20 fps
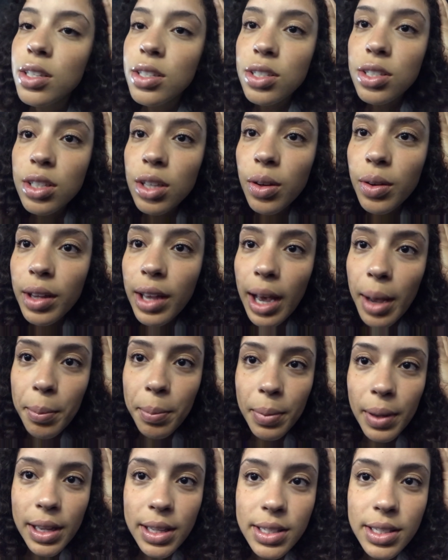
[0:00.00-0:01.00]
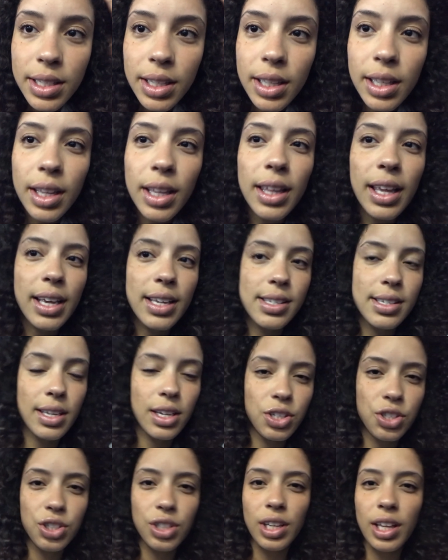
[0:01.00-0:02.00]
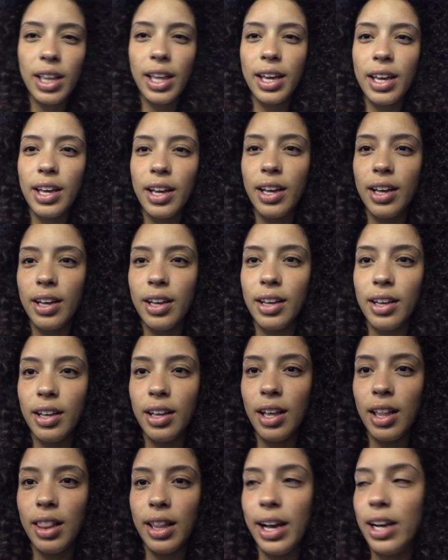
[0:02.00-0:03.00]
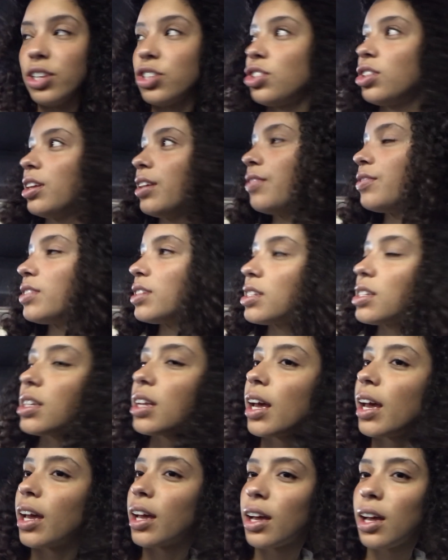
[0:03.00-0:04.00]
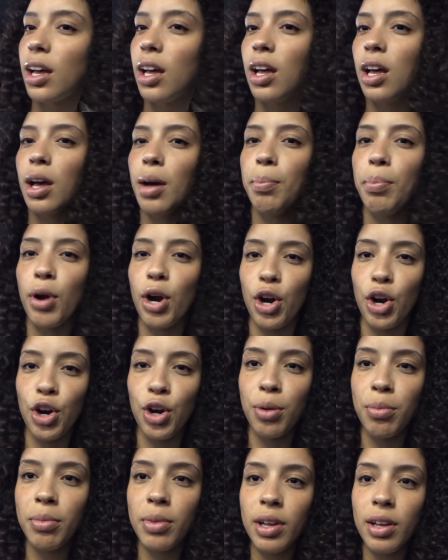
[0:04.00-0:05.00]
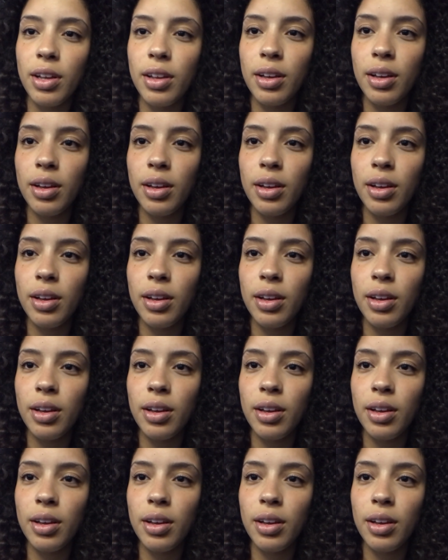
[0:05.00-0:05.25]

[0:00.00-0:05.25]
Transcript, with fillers: So yeah, basically like essentially like a lash lift is like a perm